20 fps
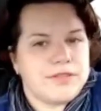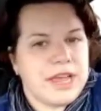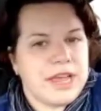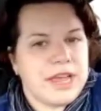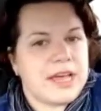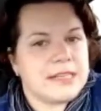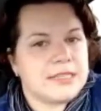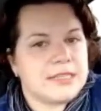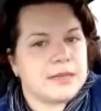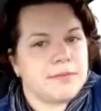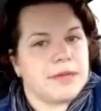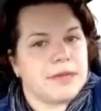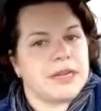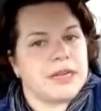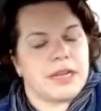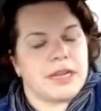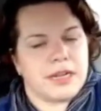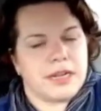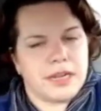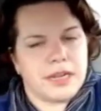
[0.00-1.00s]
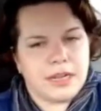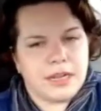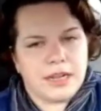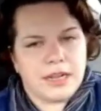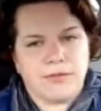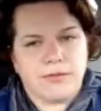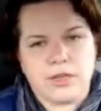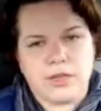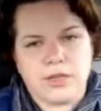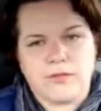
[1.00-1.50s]
they had some money, and then they
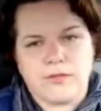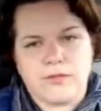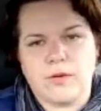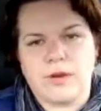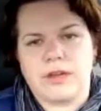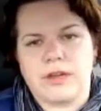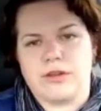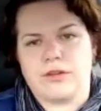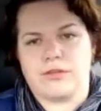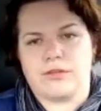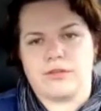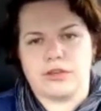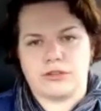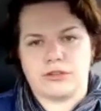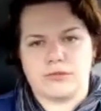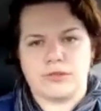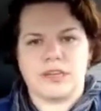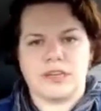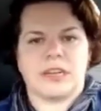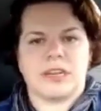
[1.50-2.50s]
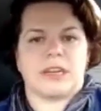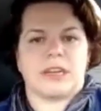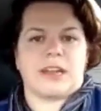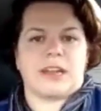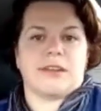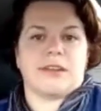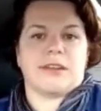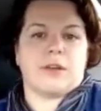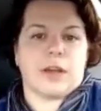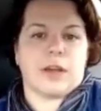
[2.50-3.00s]
would give you, and you would return it, and
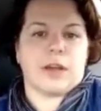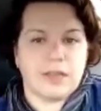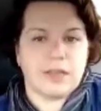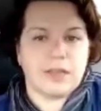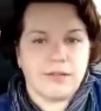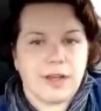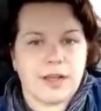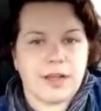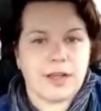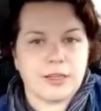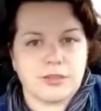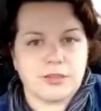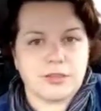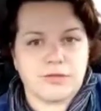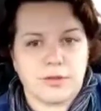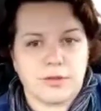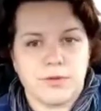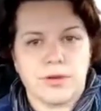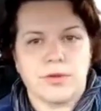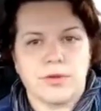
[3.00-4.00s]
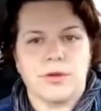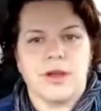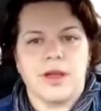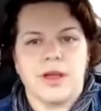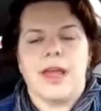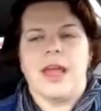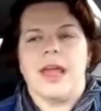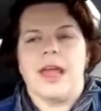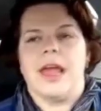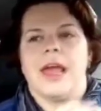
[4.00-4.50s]
then they would ask from you.
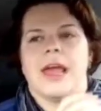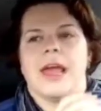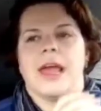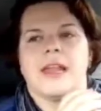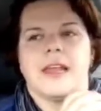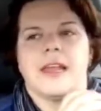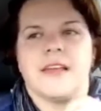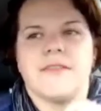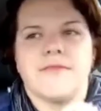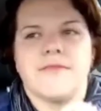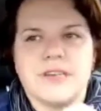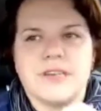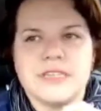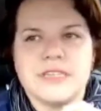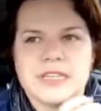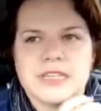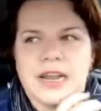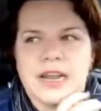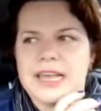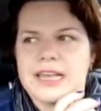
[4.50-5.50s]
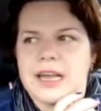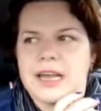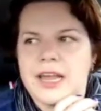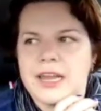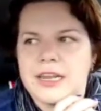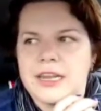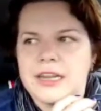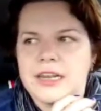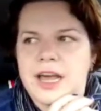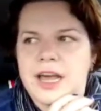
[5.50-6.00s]
And it wasn't like,
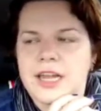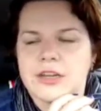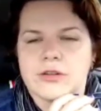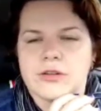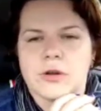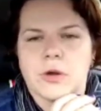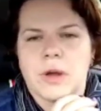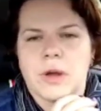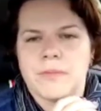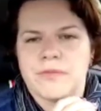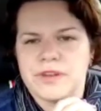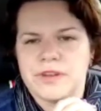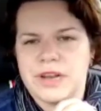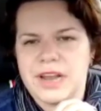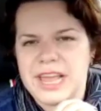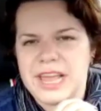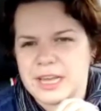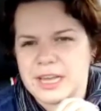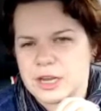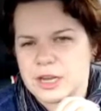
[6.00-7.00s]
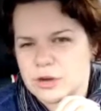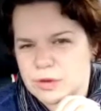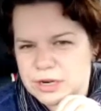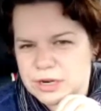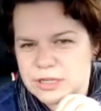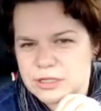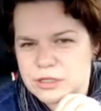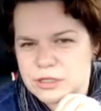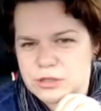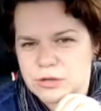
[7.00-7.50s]
I did not grow up with like a
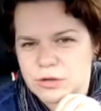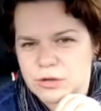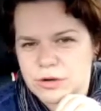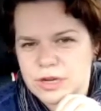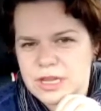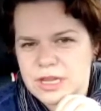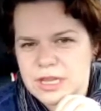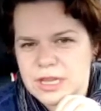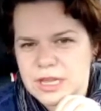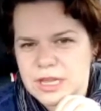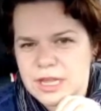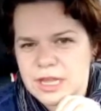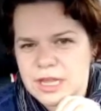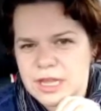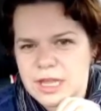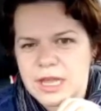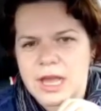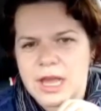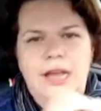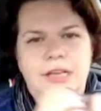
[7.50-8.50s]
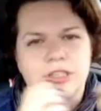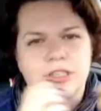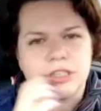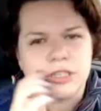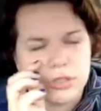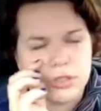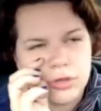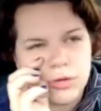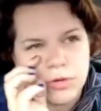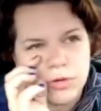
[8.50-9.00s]
credit story. I
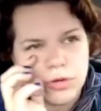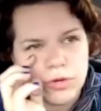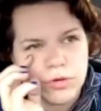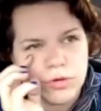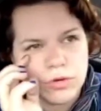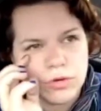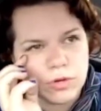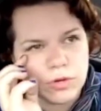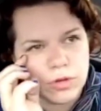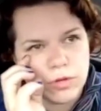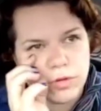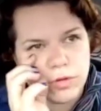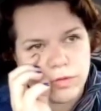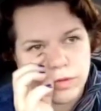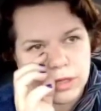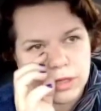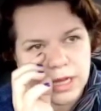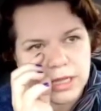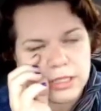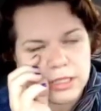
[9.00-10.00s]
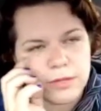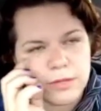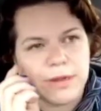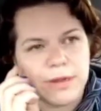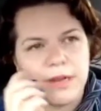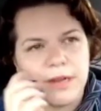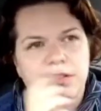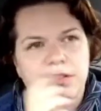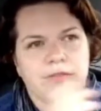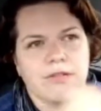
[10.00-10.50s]
just knew you would ask
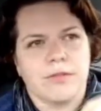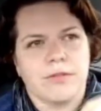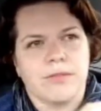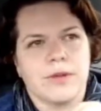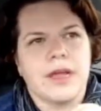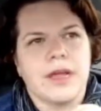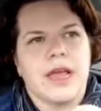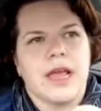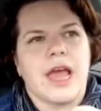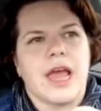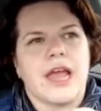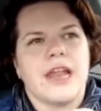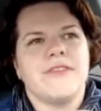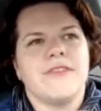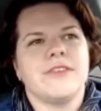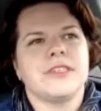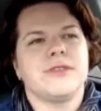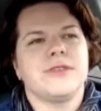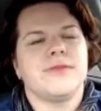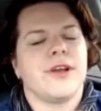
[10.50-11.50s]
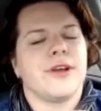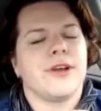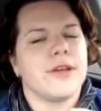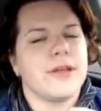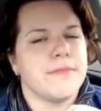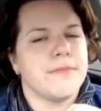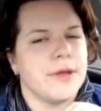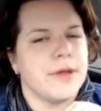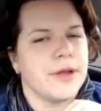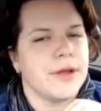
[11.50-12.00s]
money from, and it was very
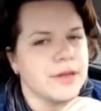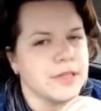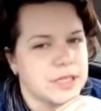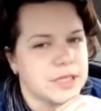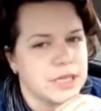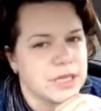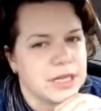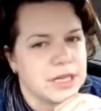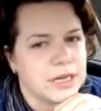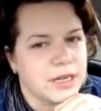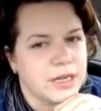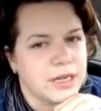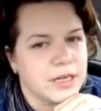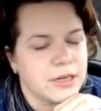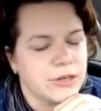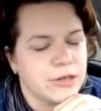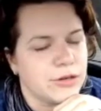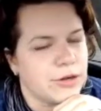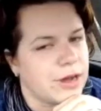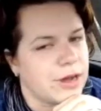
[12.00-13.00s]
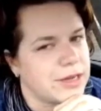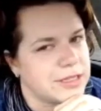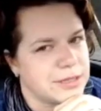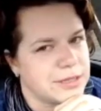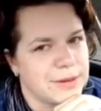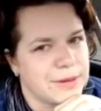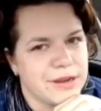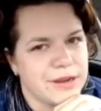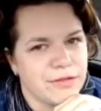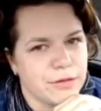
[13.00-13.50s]
embarrassing to
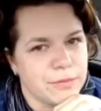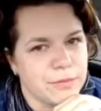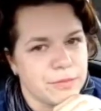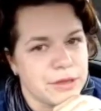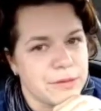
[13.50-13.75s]
ask money from